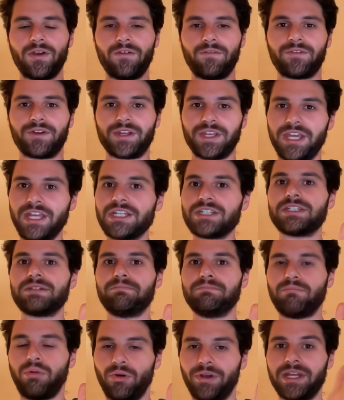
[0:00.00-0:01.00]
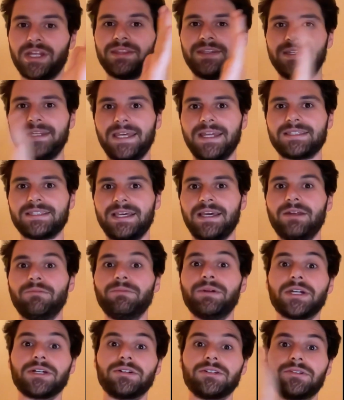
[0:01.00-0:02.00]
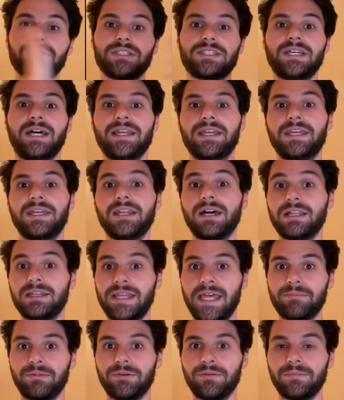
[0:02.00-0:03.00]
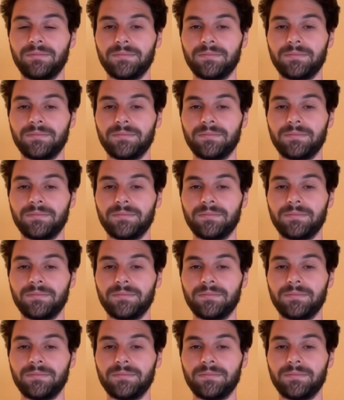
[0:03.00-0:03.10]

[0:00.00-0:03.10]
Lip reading: for each point in the dataset, we are going to assign it a label.